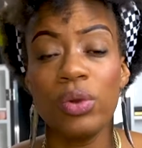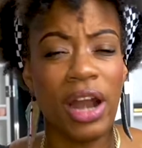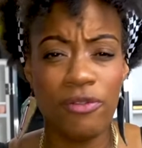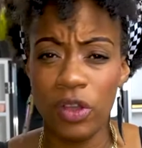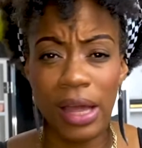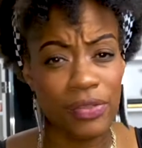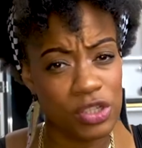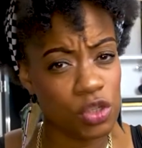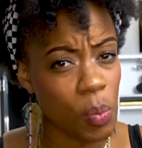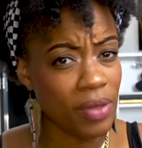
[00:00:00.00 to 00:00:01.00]
And I feel like
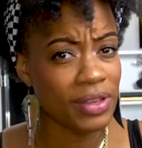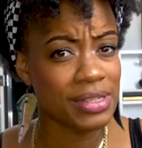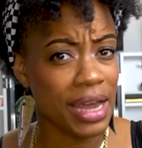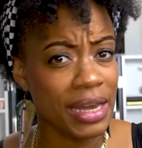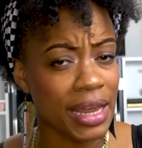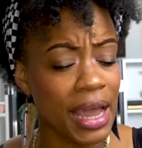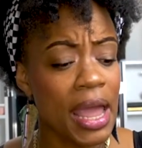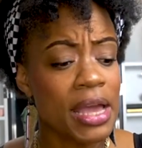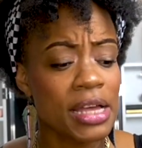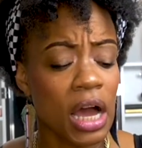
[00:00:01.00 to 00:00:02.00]
this is why the dating
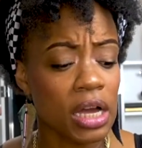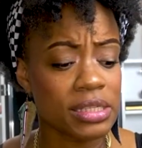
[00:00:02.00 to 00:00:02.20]
uh,